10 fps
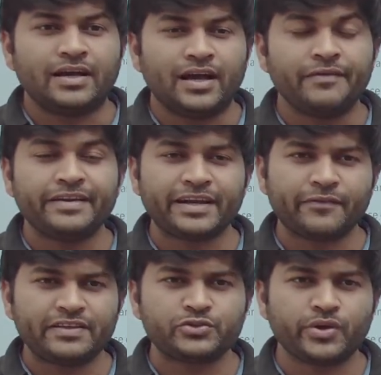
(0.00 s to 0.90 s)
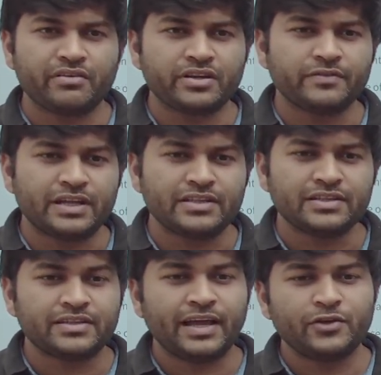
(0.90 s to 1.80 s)
I will request to everyone
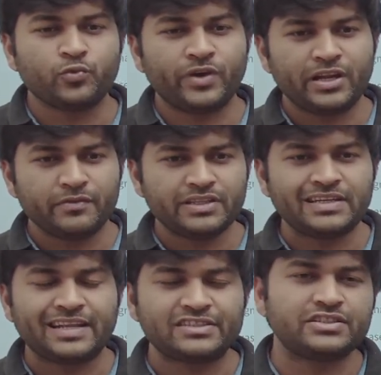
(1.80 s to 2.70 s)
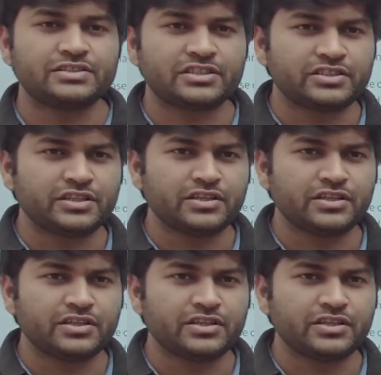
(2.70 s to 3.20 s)
that whenever the test discussion